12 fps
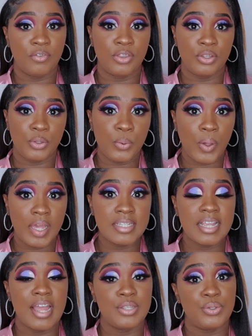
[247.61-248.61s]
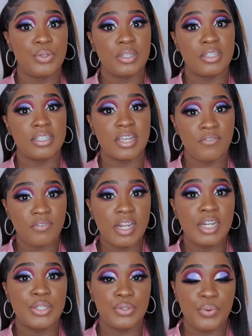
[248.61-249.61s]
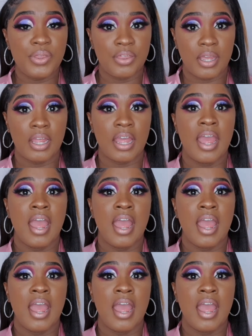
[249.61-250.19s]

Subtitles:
For the US, I definitely do think